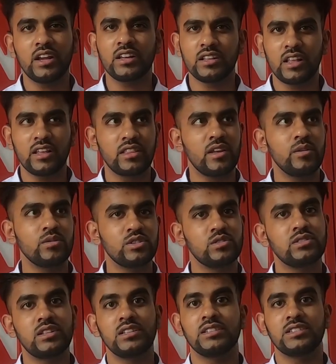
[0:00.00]
Lanka, like there
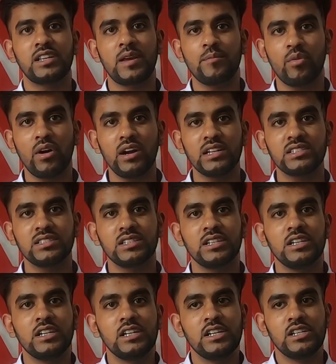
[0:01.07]
was the same price.
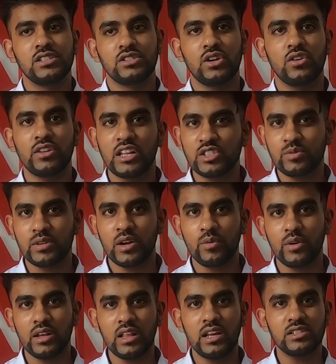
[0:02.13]
So that's when I
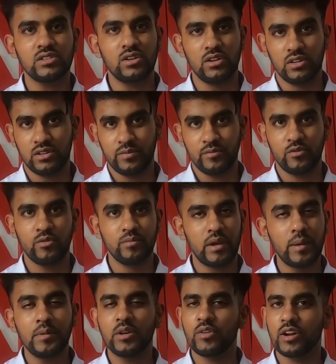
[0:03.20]
realized,
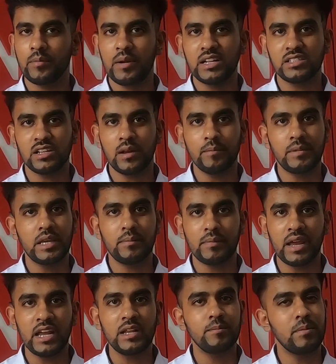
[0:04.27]
maybe cricket bats aren't being
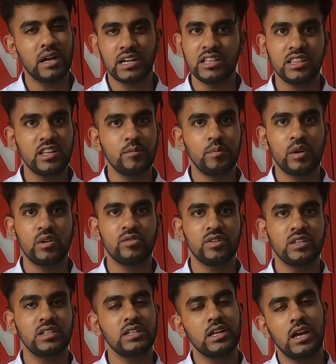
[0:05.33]
made, but I didn't think big of
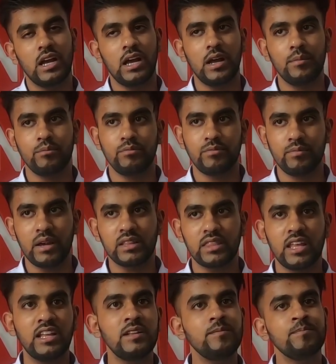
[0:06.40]
it back
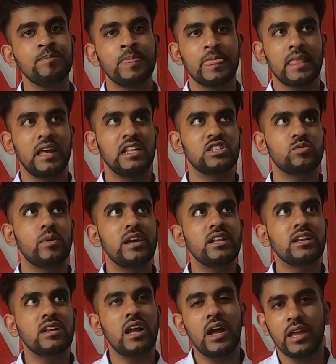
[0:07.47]
then. It's
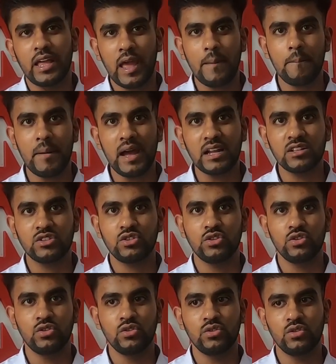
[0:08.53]
when I came back
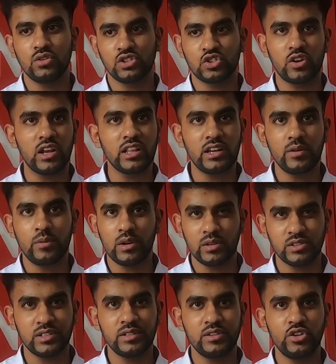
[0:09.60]
to Australia while I
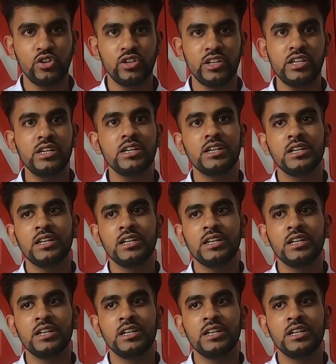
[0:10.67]
was in uni,